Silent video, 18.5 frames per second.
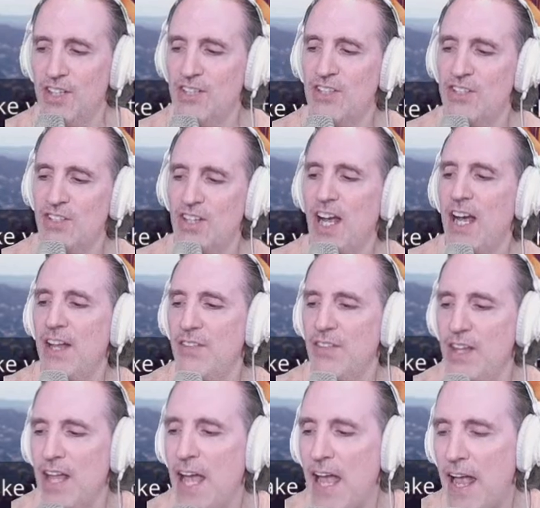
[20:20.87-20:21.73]
is
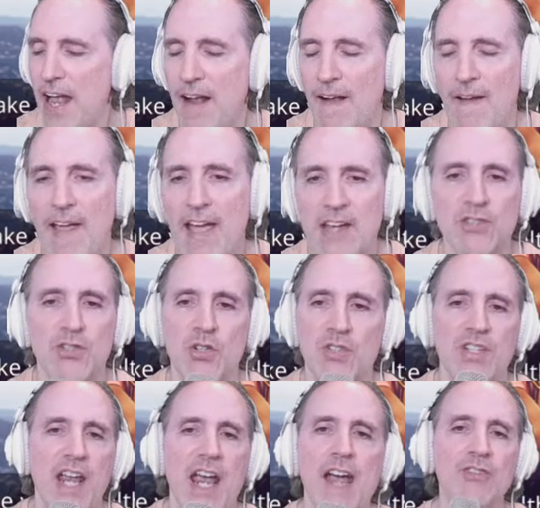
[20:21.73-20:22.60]

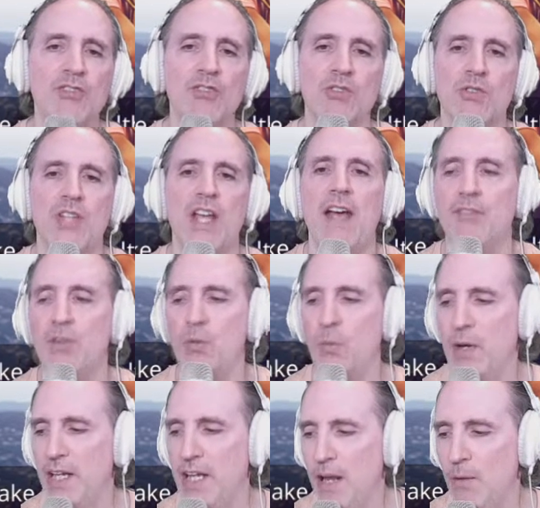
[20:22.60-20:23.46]
Astros have to
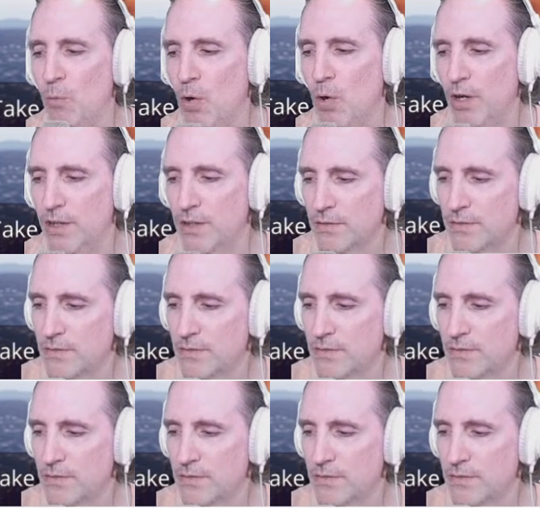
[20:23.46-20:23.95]
win game 1.